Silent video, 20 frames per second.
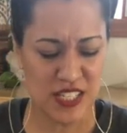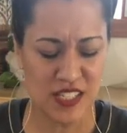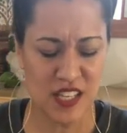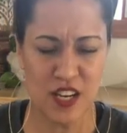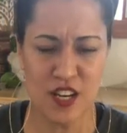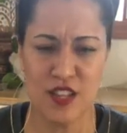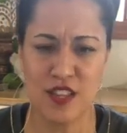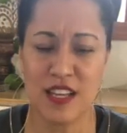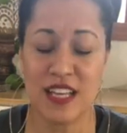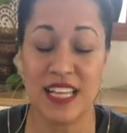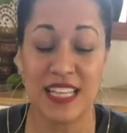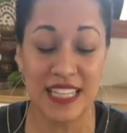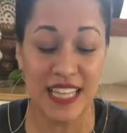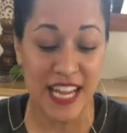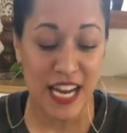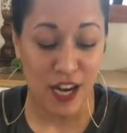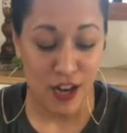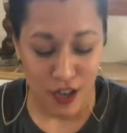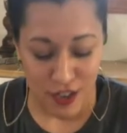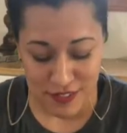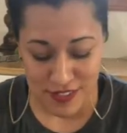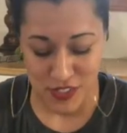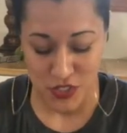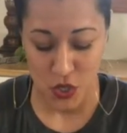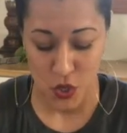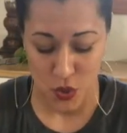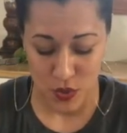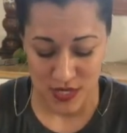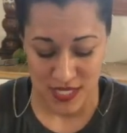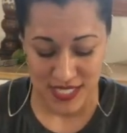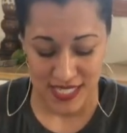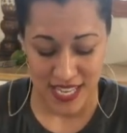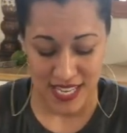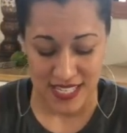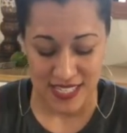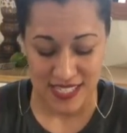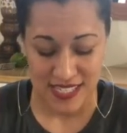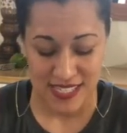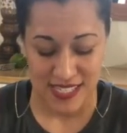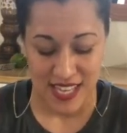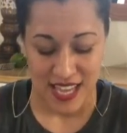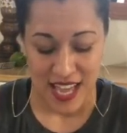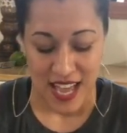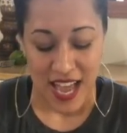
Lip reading: under the glare of stone saints.